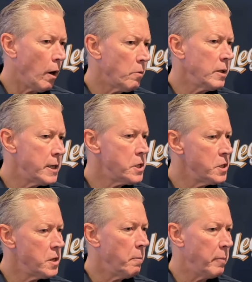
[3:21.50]
our
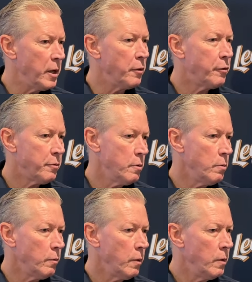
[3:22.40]
relationship built
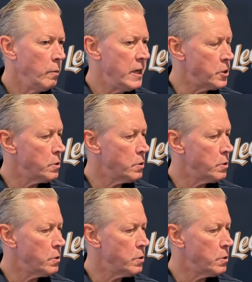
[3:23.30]
through his